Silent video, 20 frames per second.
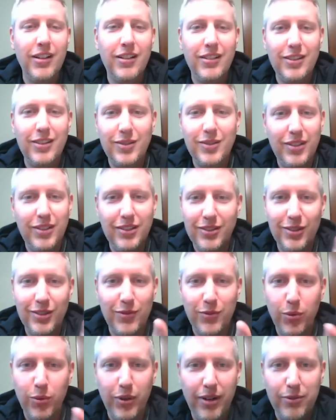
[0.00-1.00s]
He's
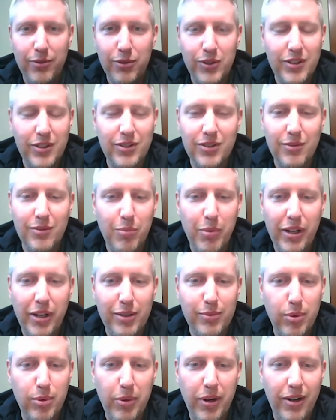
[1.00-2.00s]
just, for whatever reason,
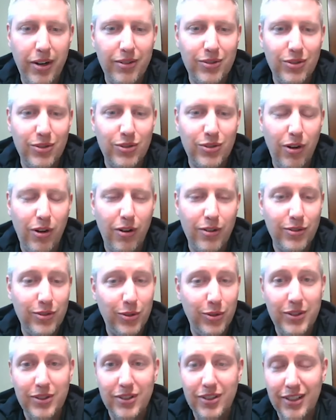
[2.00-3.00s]
better prepared as a starter.
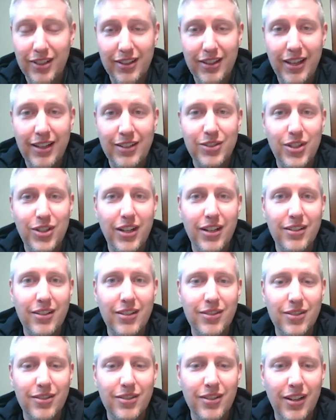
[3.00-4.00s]
So he's going to get that
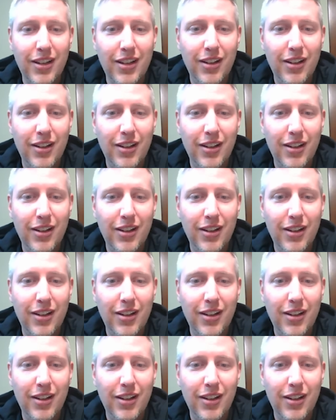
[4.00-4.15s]
chance.